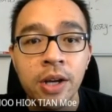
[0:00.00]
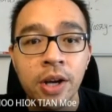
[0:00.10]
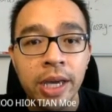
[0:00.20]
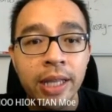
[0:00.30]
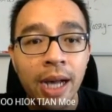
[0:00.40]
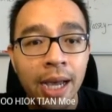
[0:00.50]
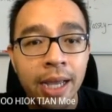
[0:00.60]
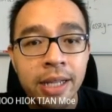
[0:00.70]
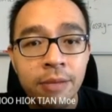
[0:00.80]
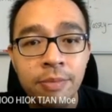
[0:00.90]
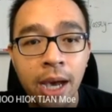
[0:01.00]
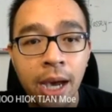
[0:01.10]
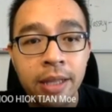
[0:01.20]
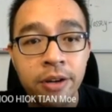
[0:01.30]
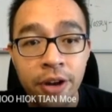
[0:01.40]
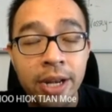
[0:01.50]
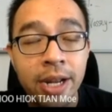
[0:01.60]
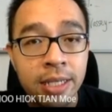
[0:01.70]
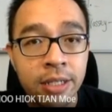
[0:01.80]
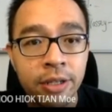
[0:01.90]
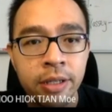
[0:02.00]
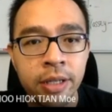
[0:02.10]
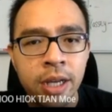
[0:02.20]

okay, the idea behind the radar screen.